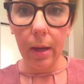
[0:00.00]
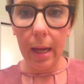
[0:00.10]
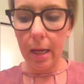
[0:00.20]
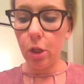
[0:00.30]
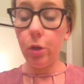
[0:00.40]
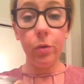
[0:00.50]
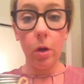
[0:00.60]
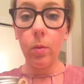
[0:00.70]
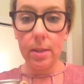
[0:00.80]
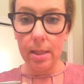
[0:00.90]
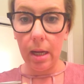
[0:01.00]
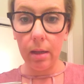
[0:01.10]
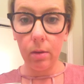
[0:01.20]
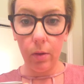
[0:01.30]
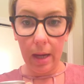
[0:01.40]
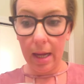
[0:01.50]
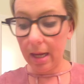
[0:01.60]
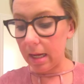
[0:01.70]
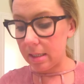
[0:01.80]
And you know what's in it, okay?